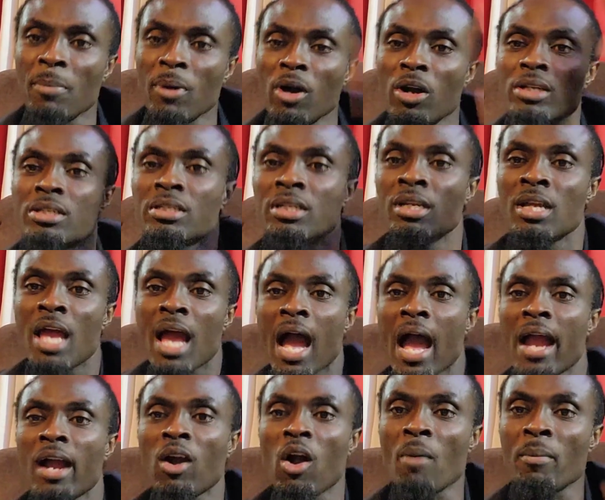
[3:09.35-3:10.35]
Lord,
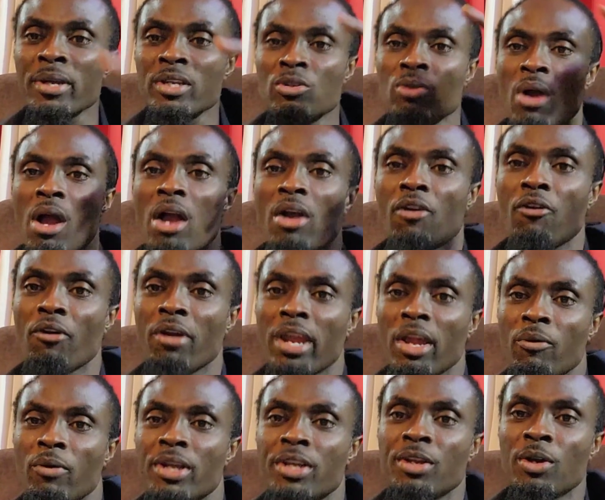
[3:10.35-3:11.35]
I come in to
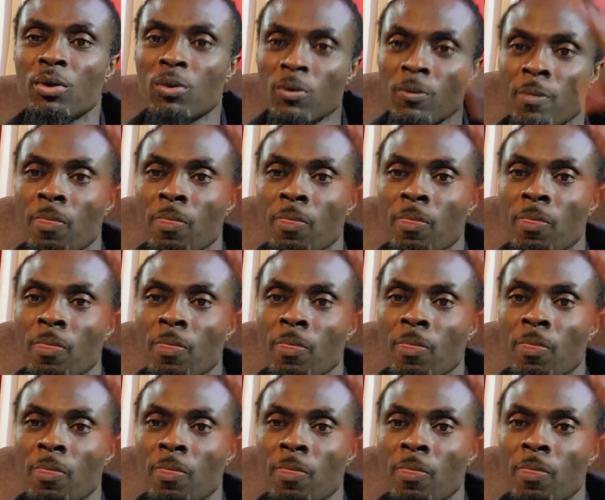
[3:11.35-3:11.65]
agree with you